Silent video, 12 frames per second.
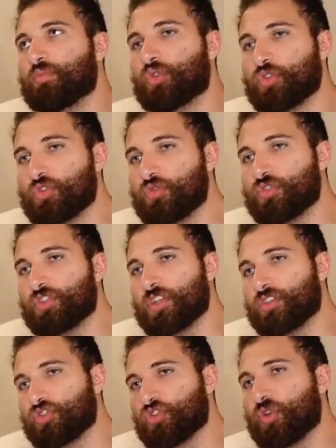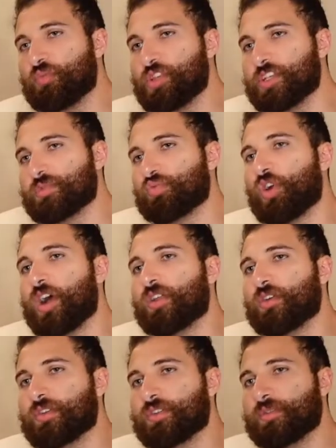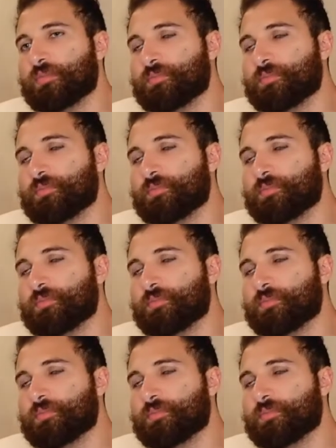produced a surplus product